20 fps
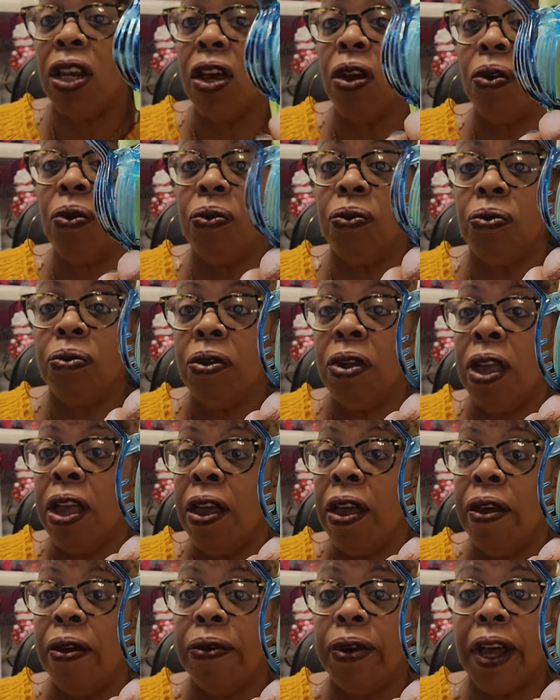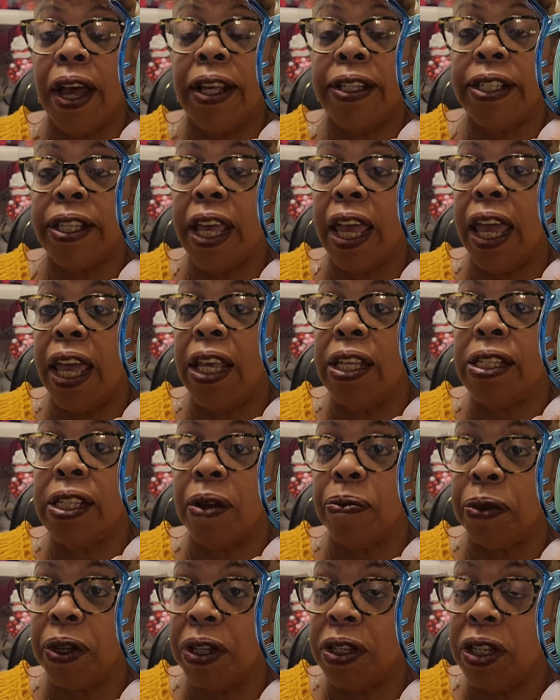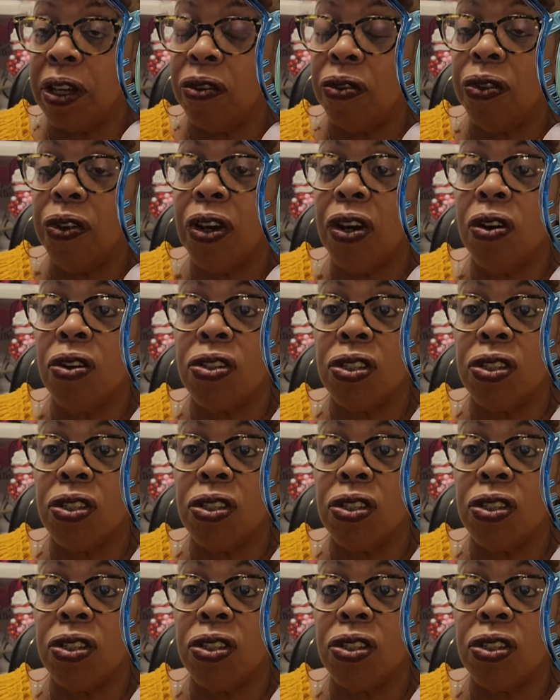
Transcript: know when I say something different or